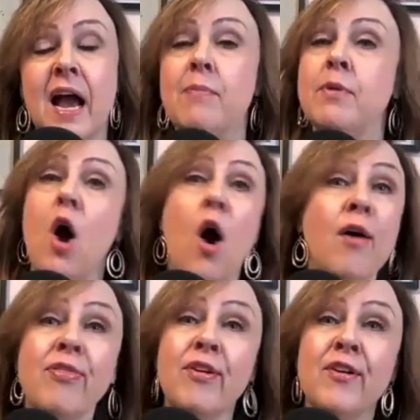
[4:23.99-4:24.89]
I'm an
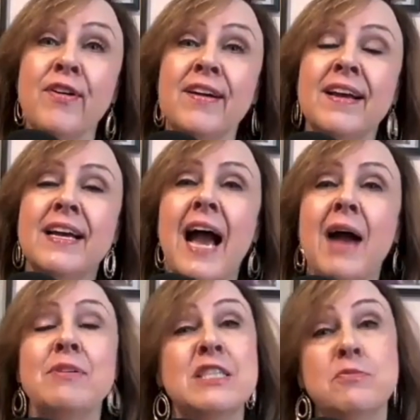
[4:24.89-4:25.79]
author.
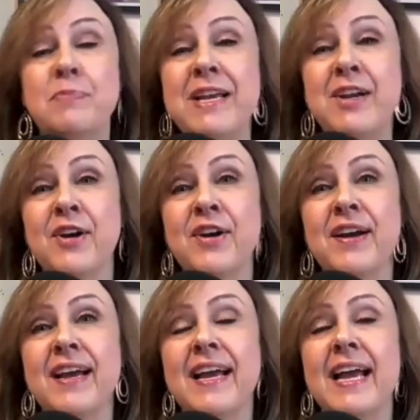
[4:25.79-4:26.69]
I'm a speaker